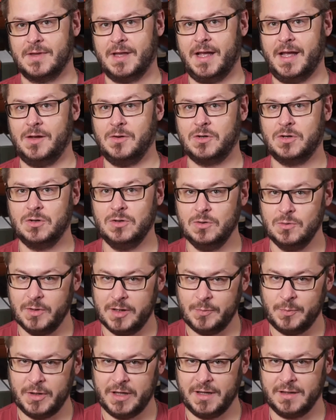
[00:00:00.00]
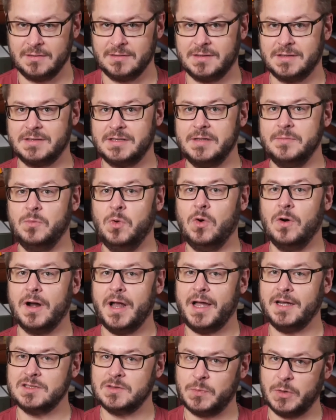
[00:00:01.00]
How cool would it be to see more
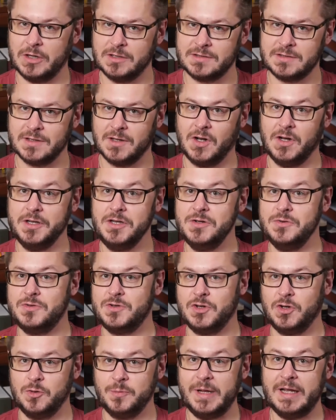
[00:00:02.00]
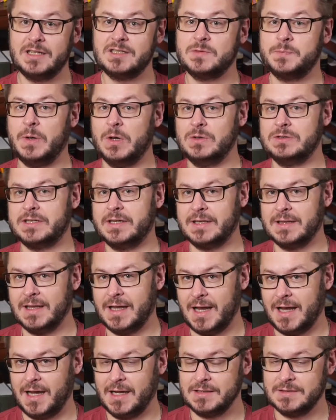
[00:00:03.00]
experts on YouTube exposing
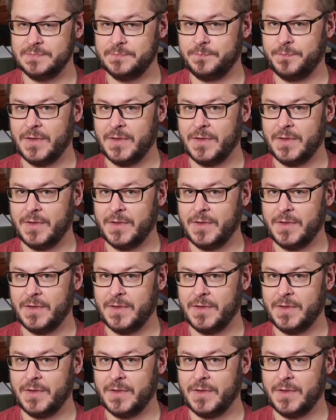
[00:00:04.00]
lies?